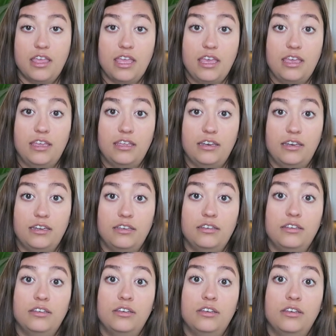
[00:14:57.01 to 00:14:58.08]
in
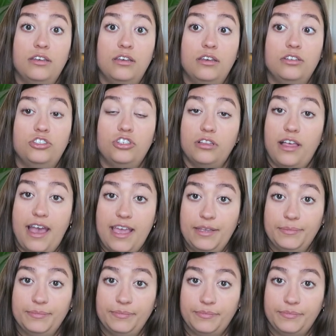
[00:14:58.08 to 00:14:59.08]
July